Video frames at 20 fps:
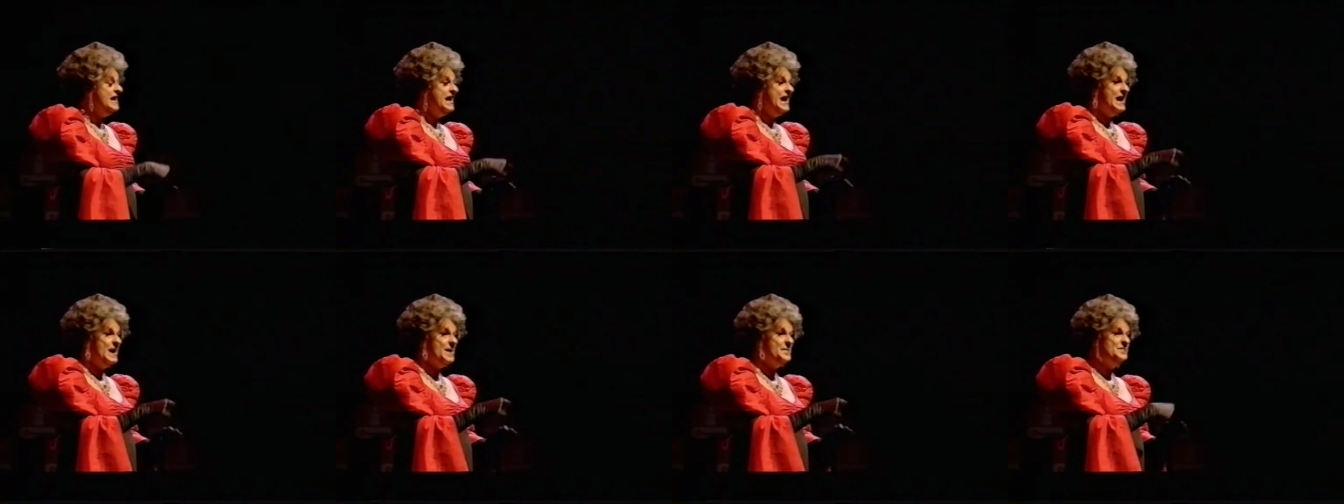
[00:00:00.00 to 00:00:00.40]

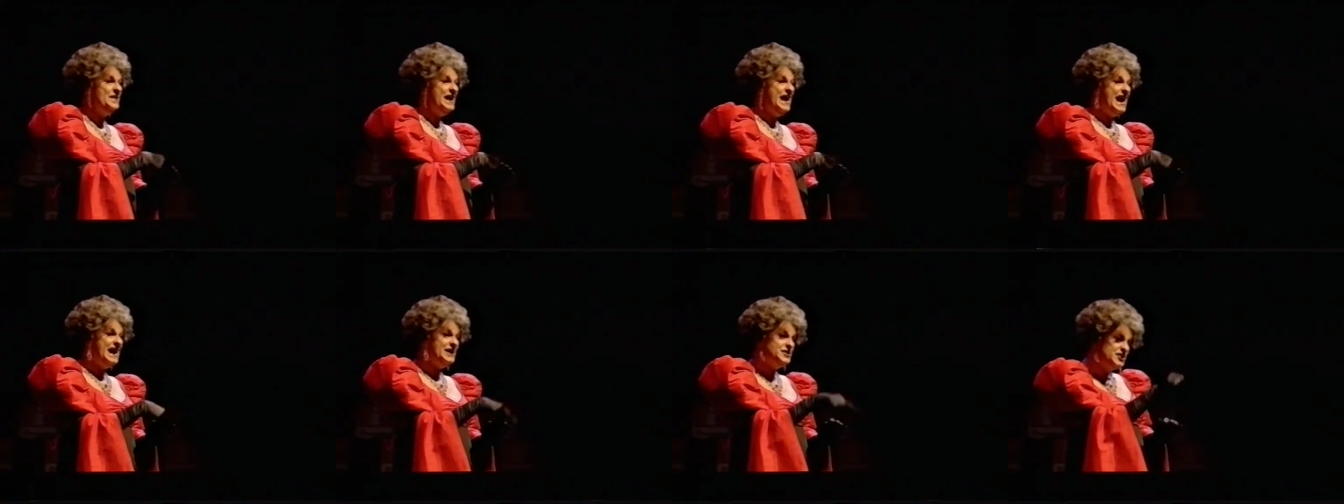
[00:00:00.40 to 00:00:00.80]

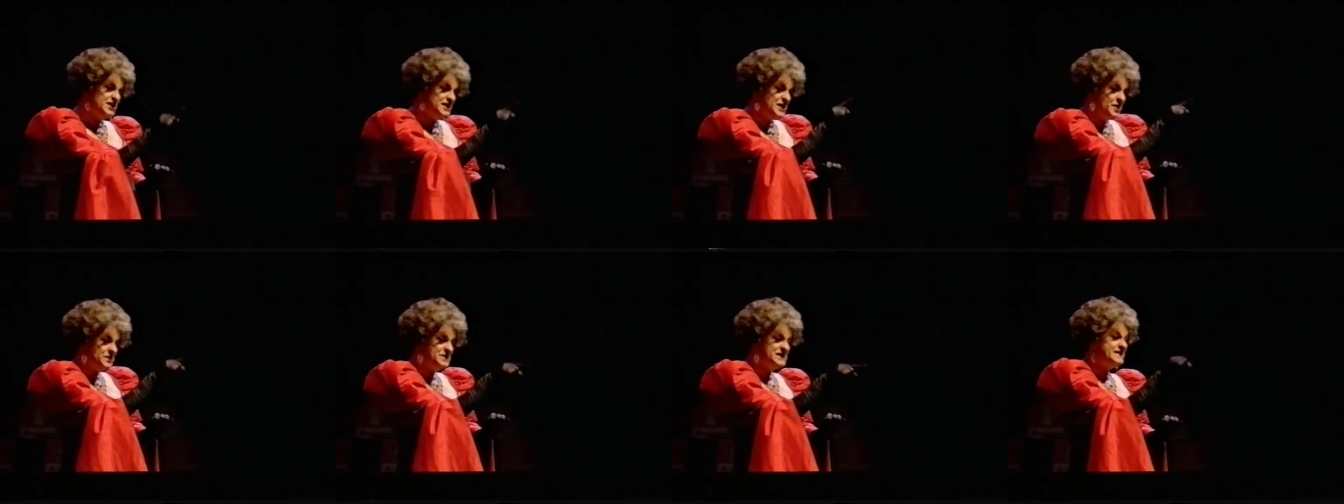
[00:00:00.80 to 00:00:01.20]
And she
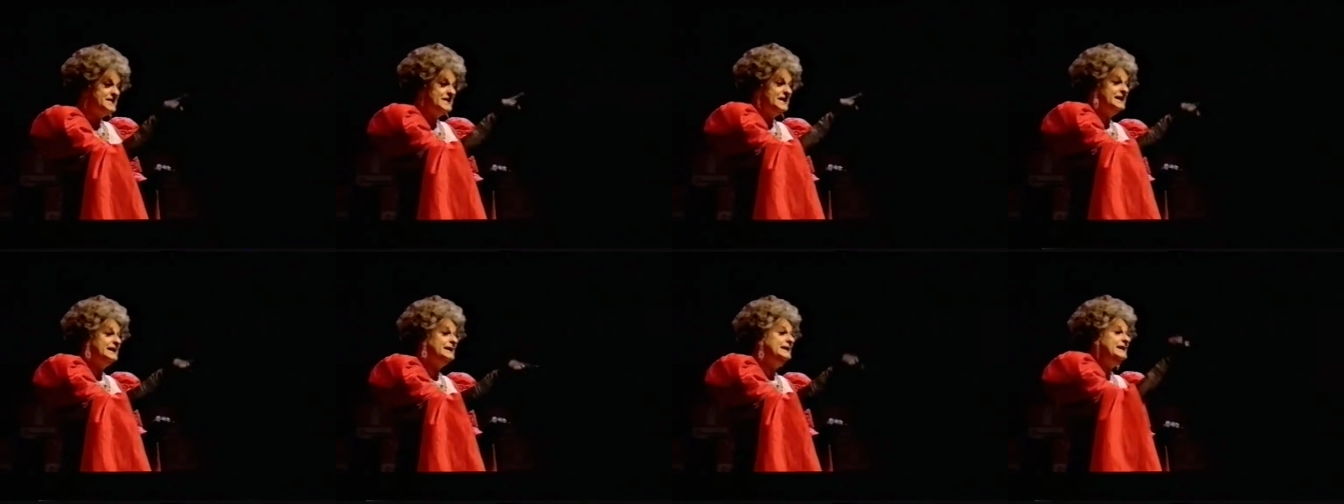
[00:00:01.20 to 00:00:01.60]
noticed the
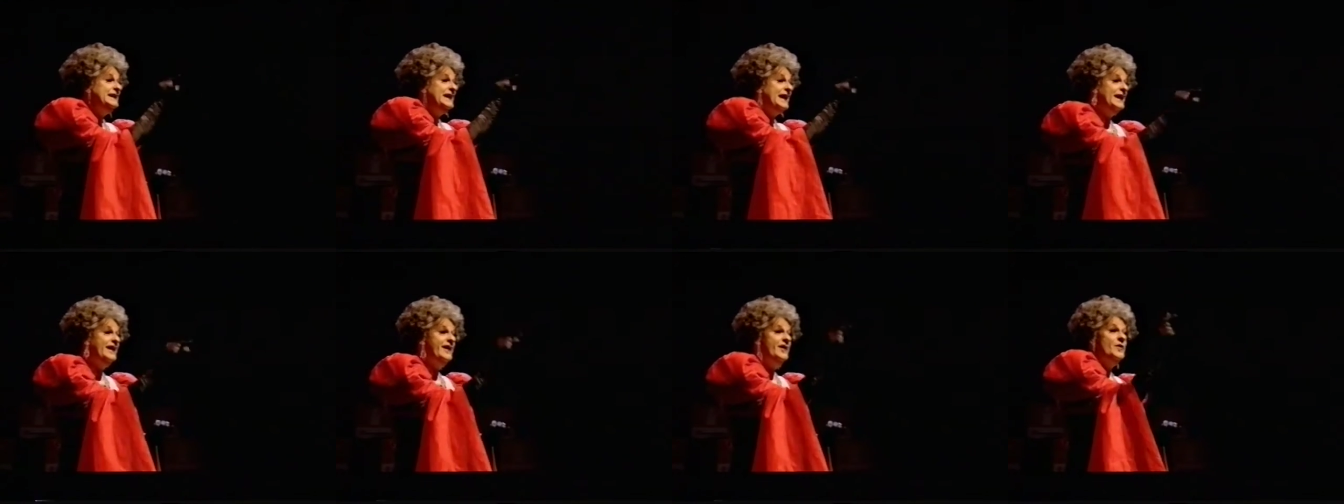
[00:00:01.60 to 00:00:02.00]
little
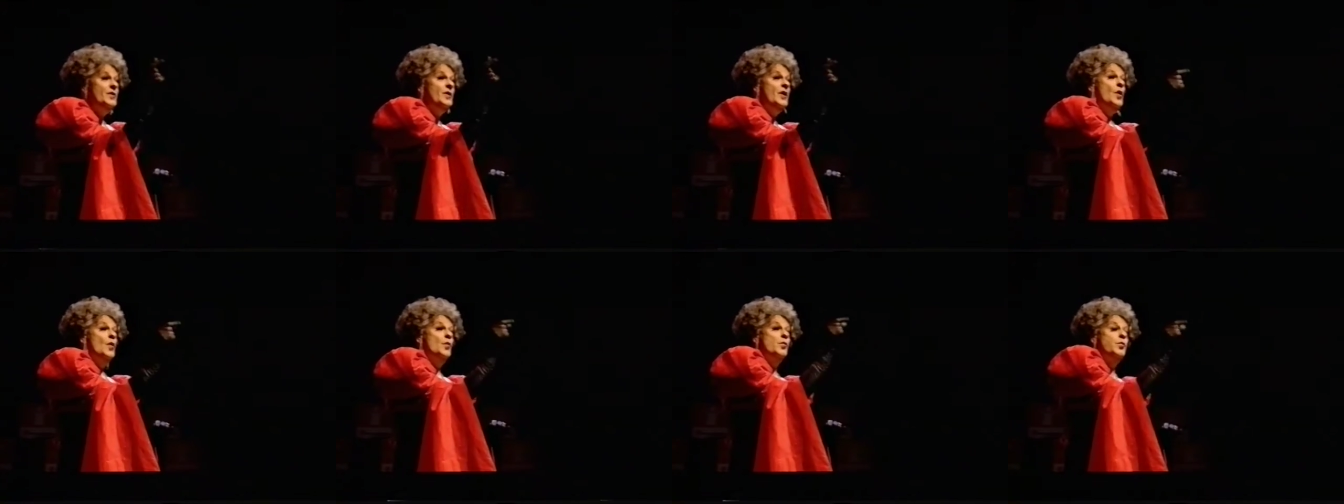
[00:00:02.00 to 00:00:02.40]
yellow
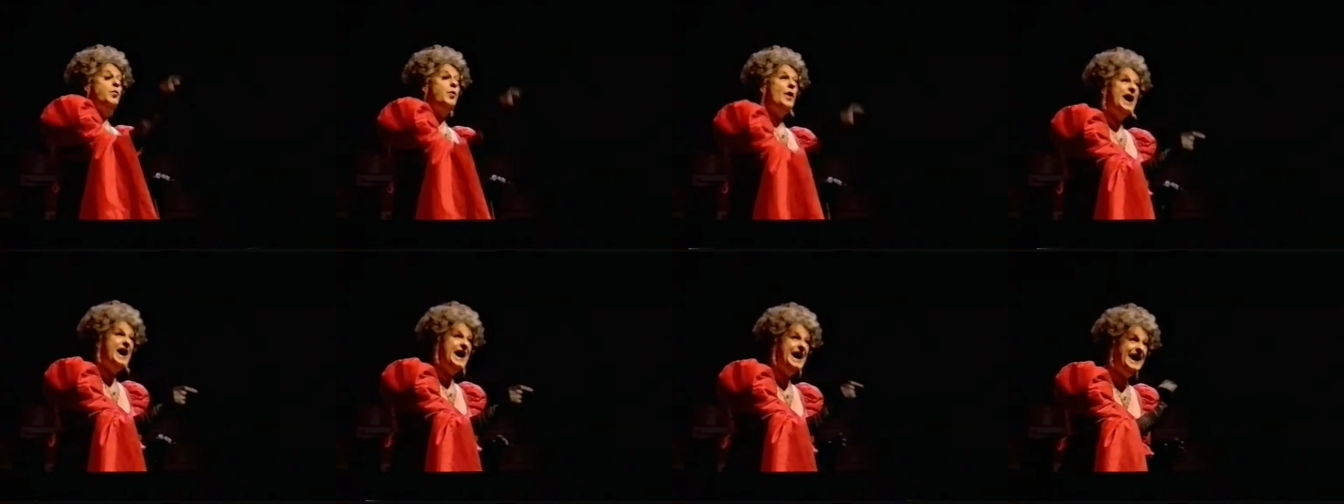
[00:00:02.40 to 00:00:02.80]

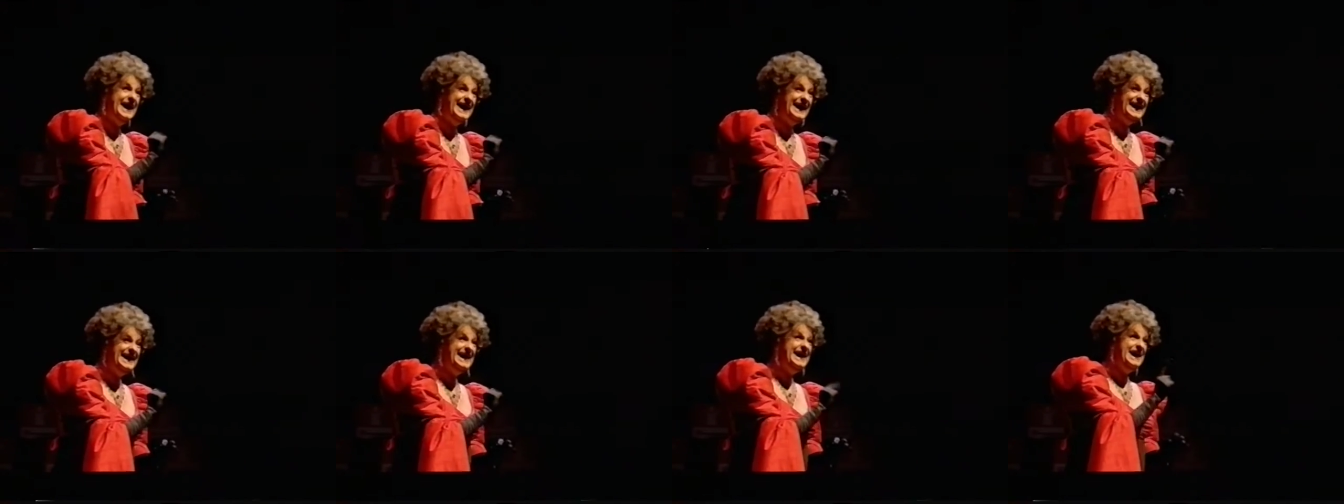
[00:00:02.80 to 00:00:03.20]

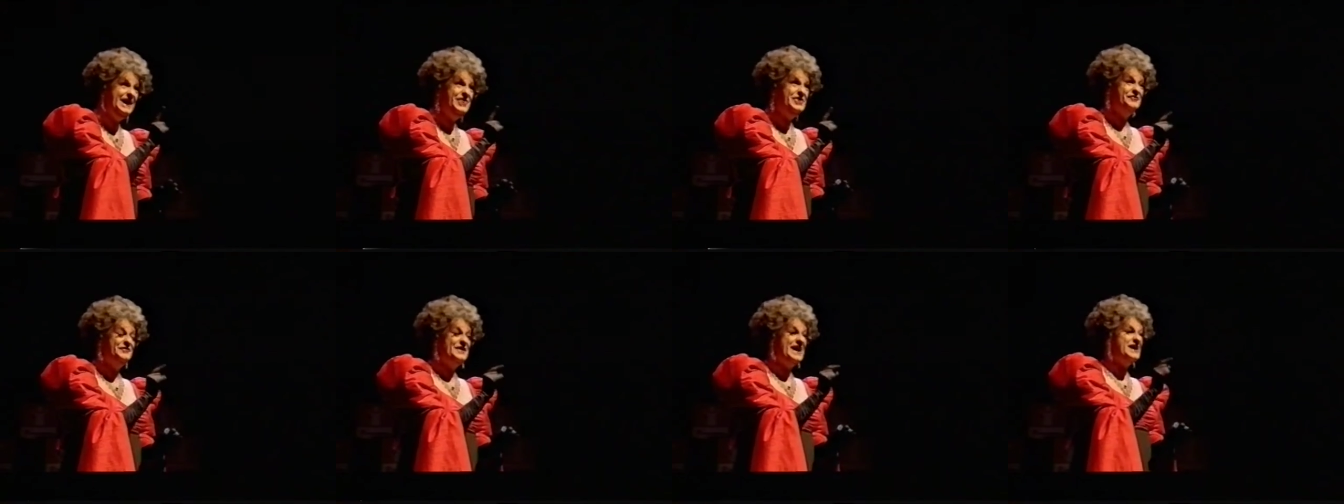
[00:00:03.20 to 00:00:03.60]
Y in
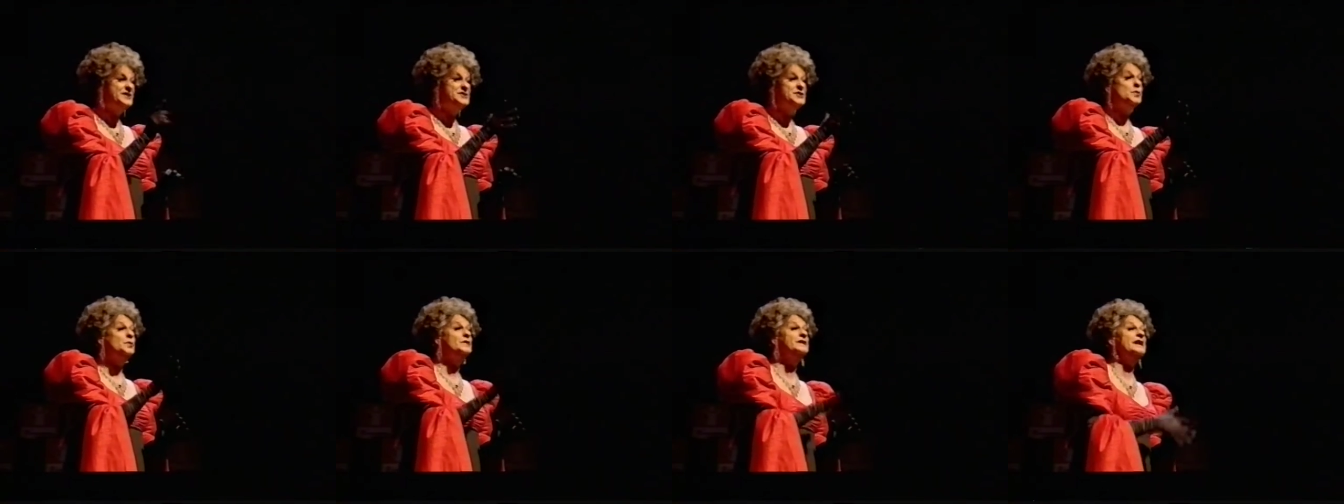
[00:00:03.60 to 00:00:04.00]
the flag.
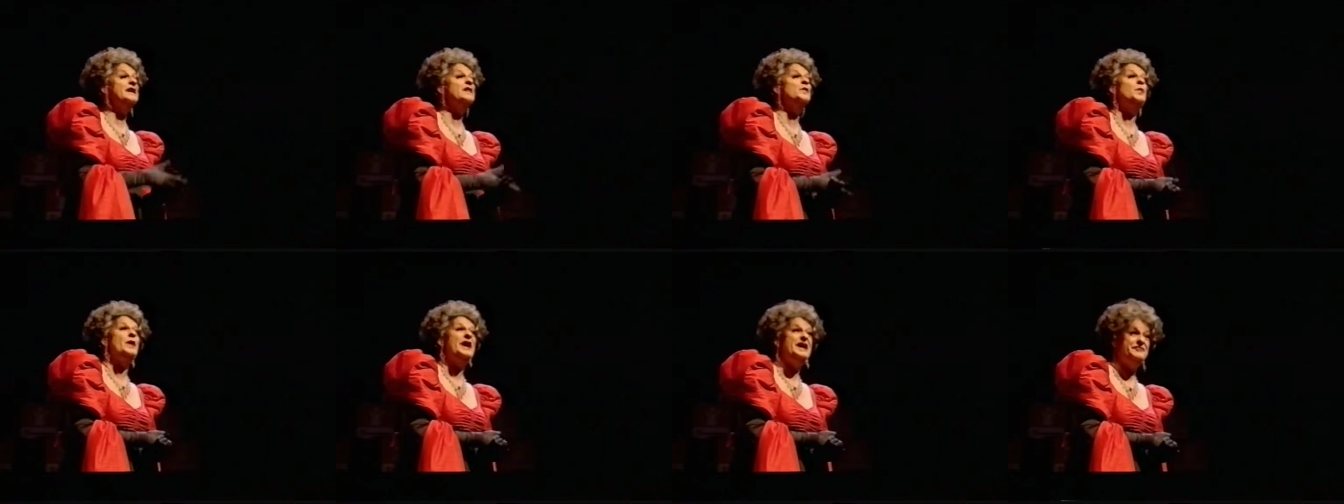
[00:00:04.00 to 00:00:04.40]
She called it a
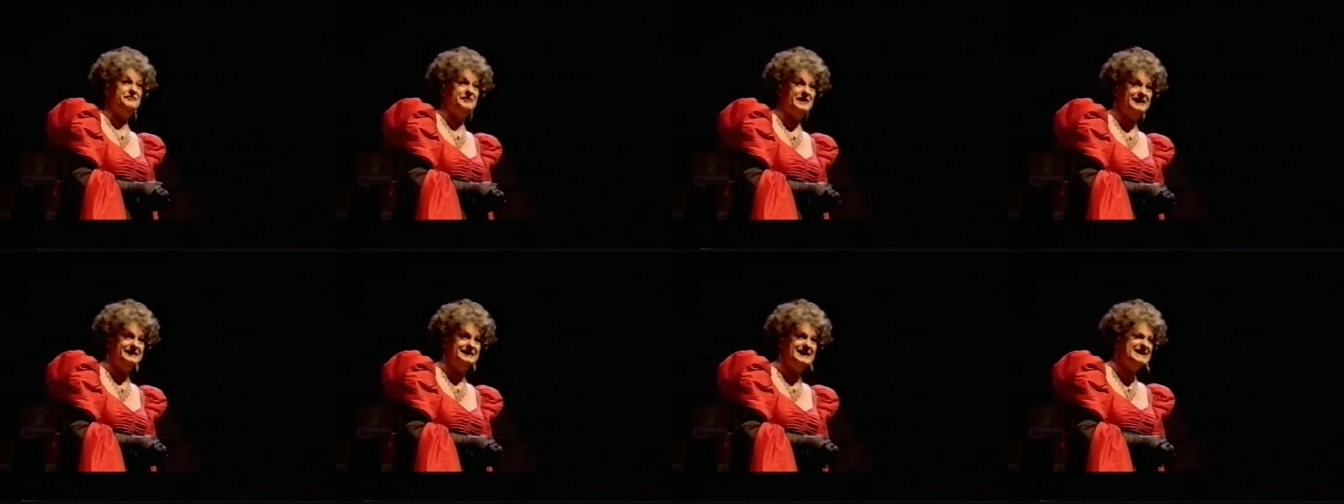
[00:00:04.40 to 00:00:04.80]
little Y front.